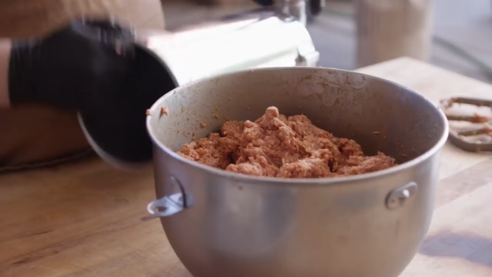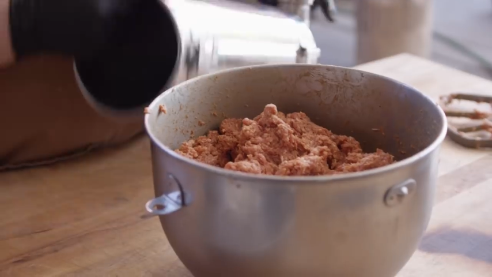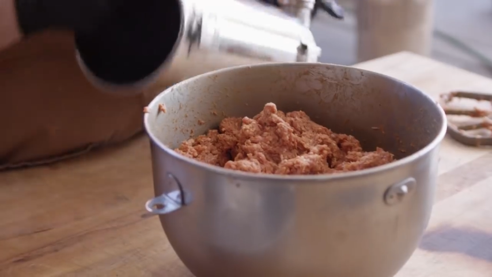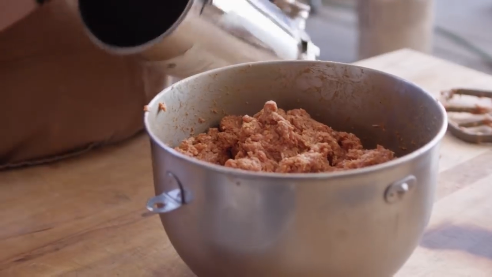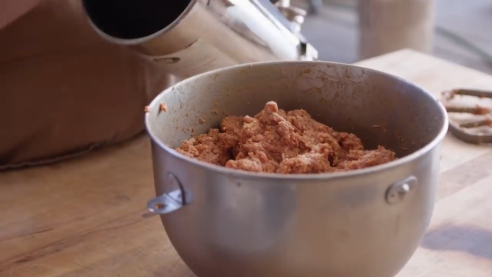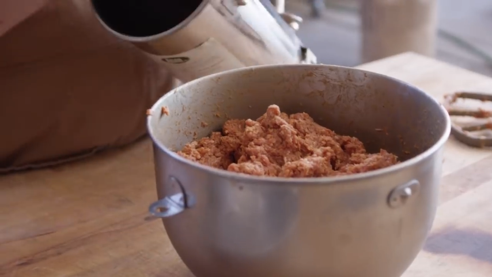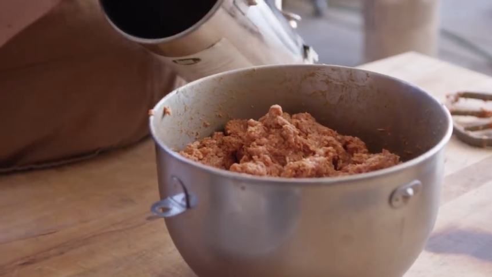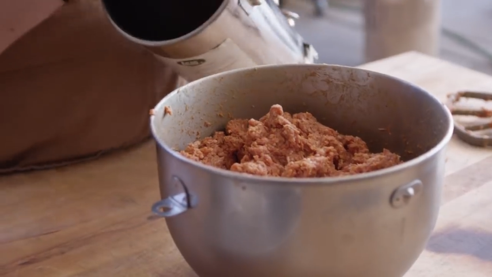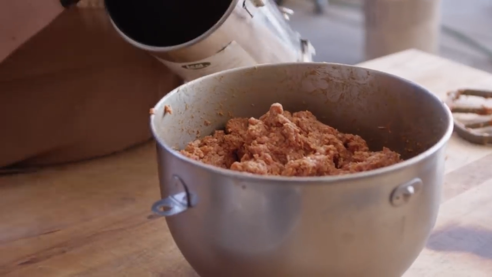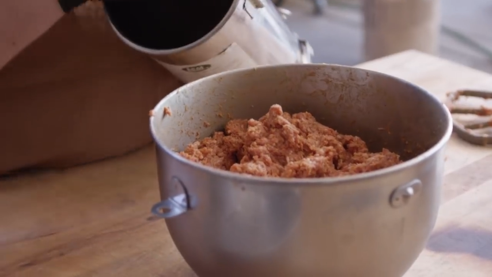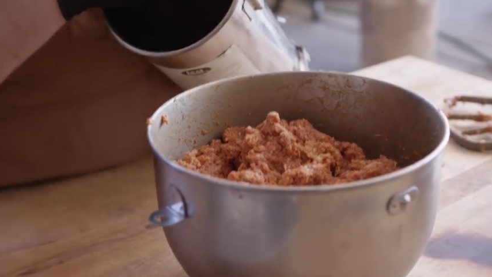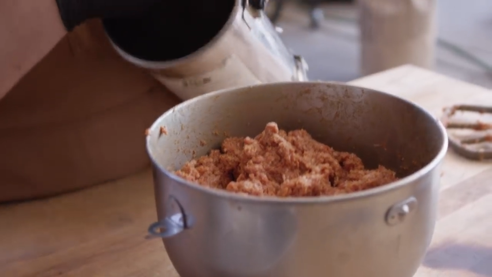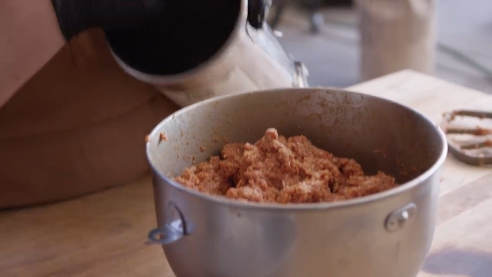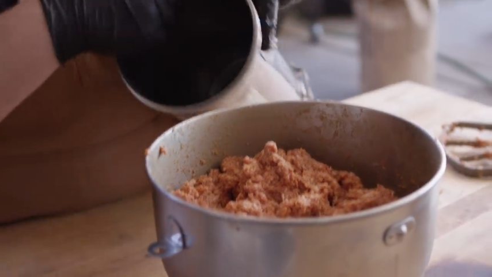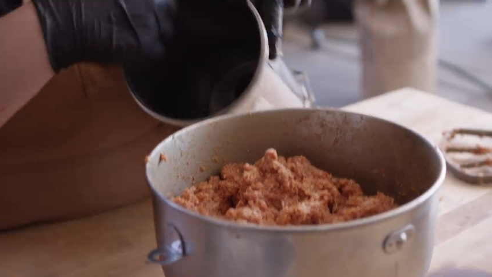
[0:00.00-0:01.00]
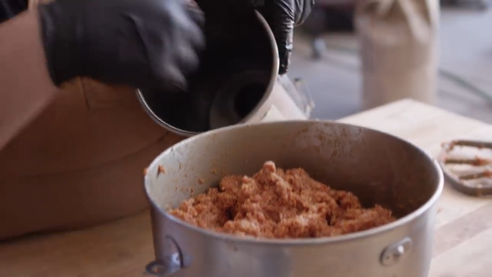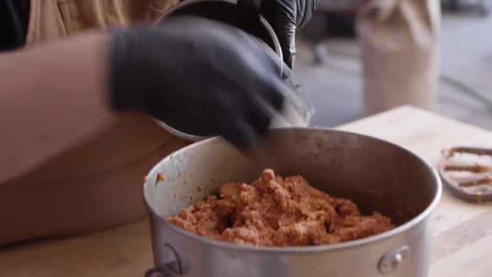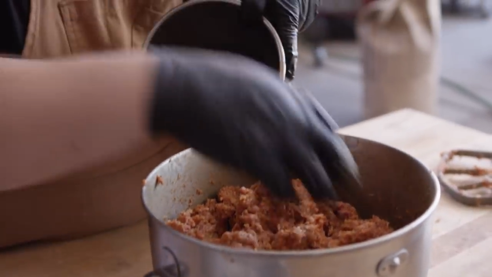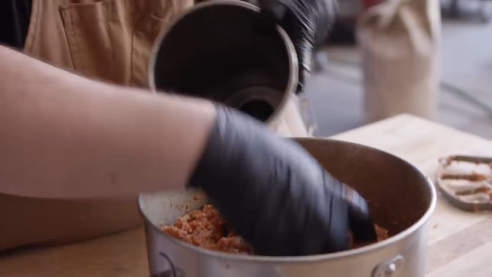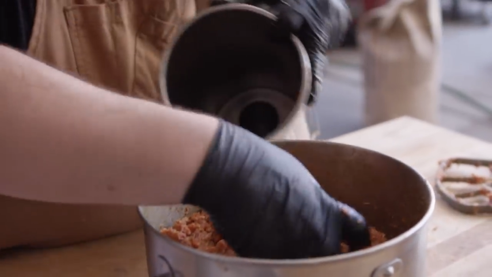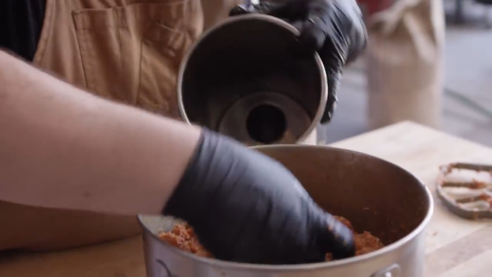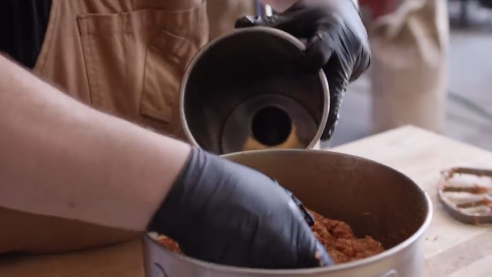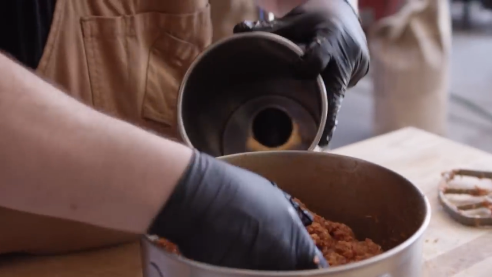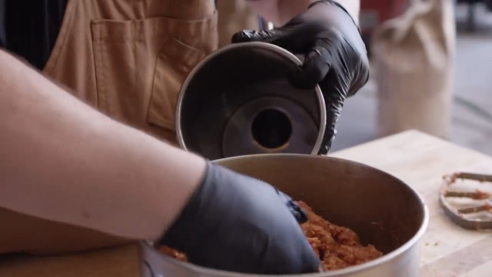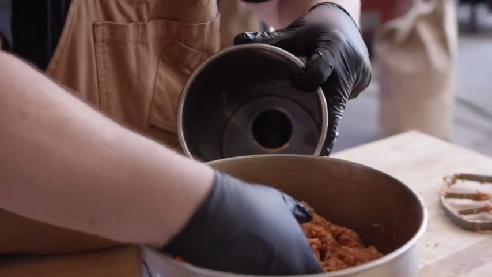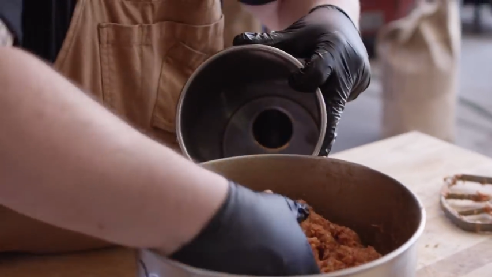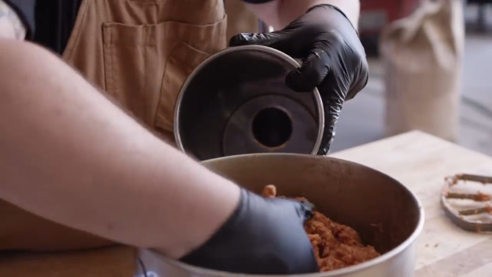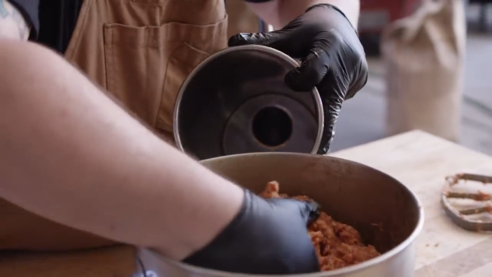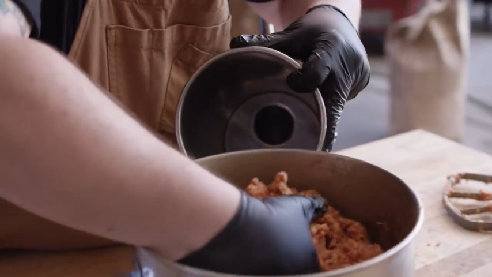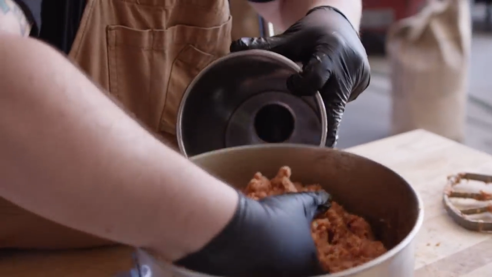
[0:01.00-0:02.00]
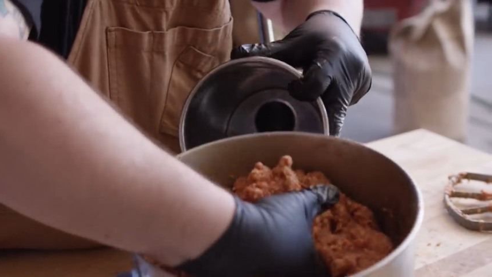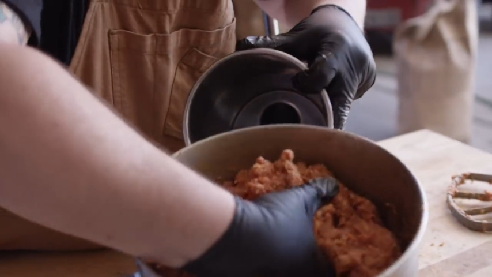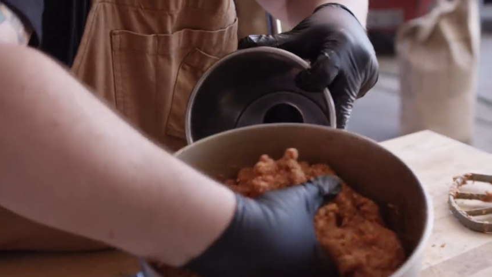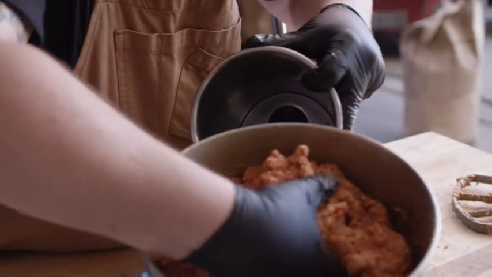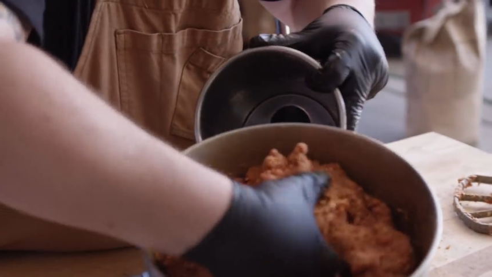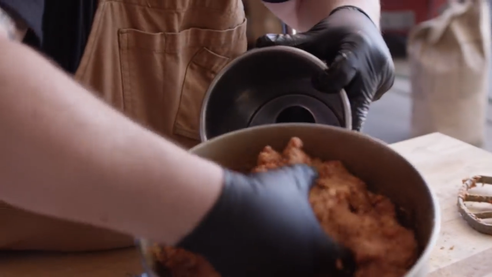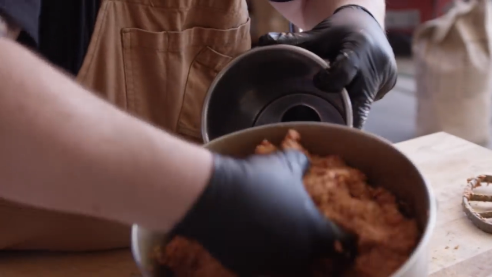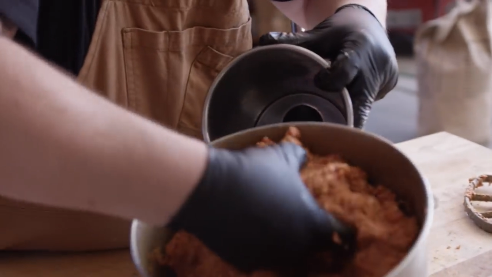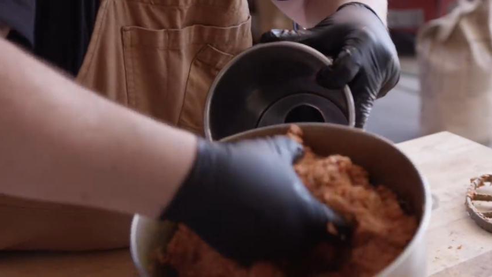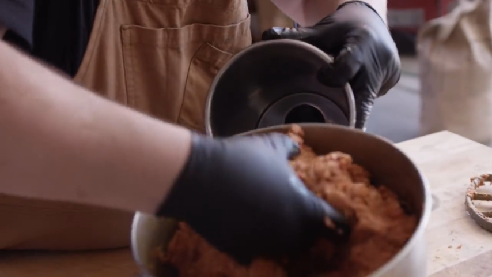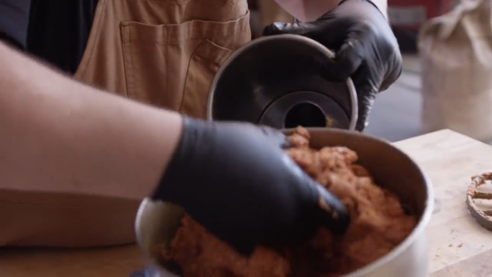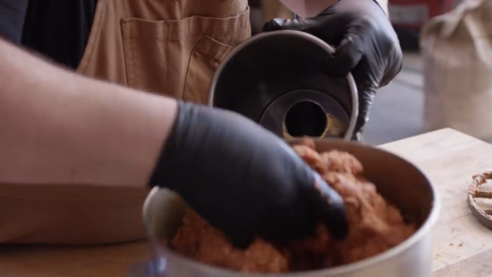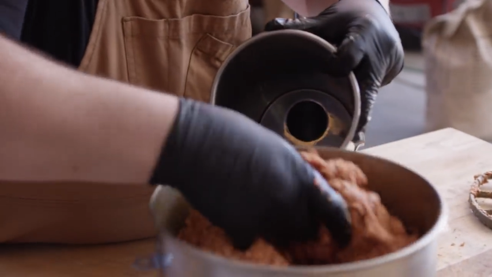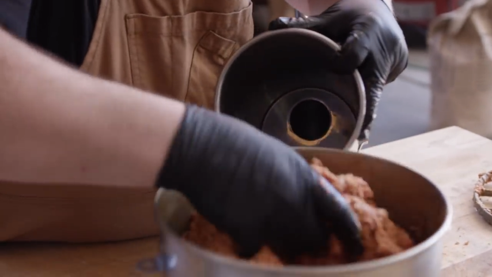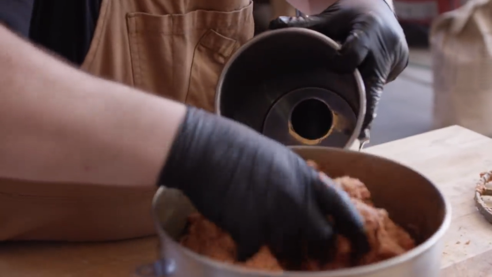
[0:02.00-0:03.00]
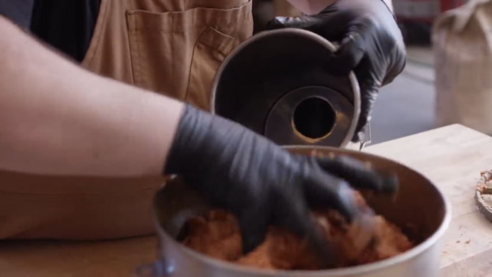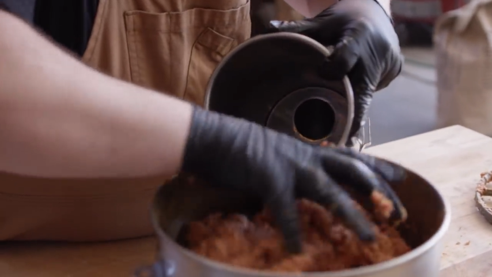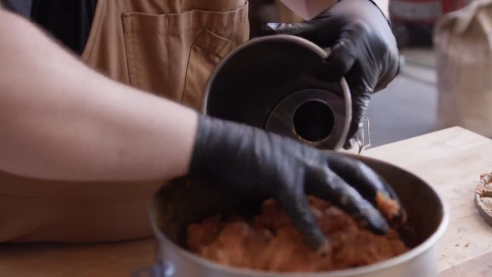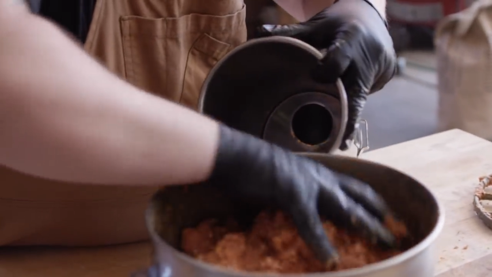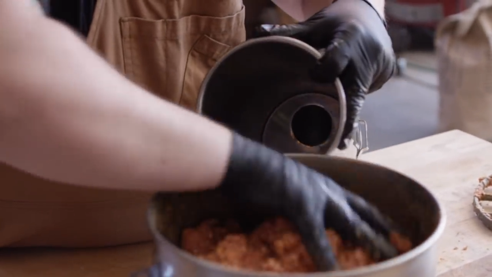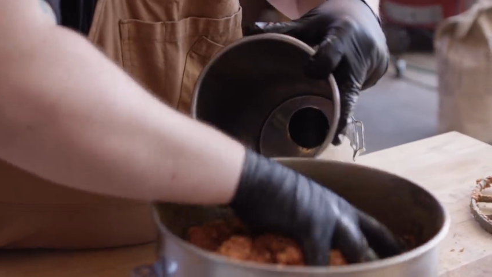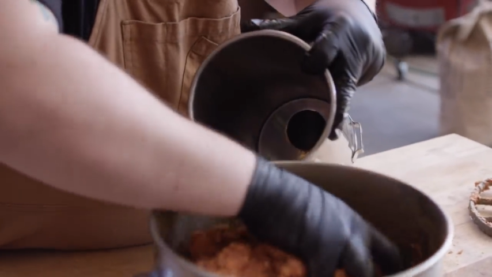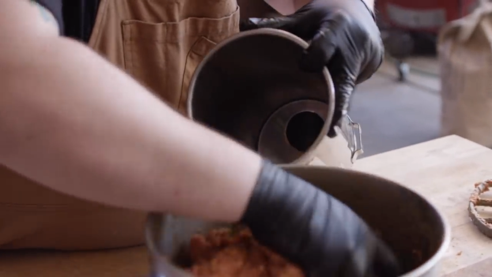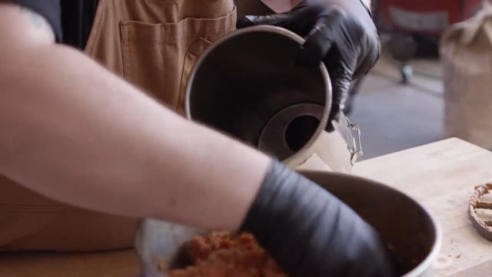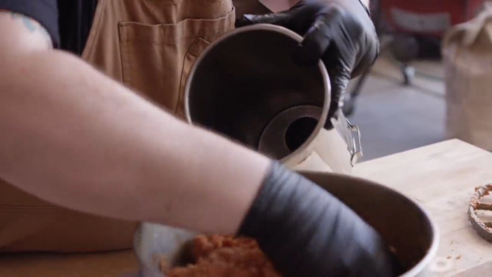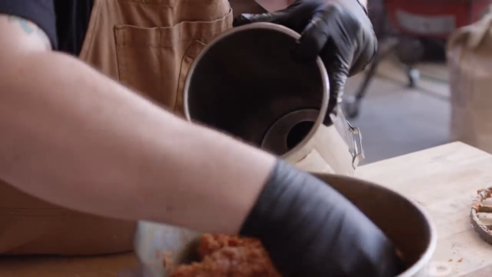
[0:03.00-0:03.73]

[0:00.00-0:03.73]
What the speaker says: Nobody's mouth can be seen.